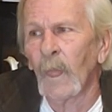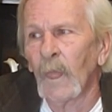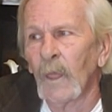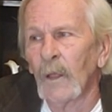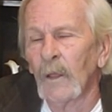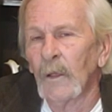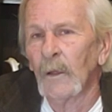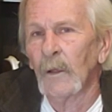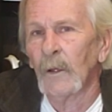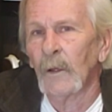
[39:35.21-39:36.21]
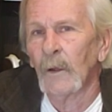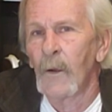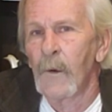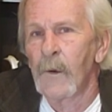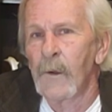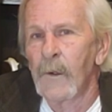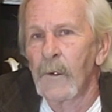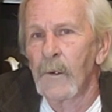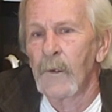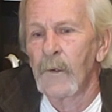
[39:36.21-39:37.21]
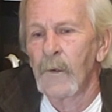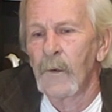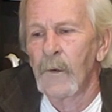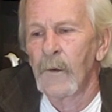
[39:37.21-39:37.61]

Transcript: Nothing is said.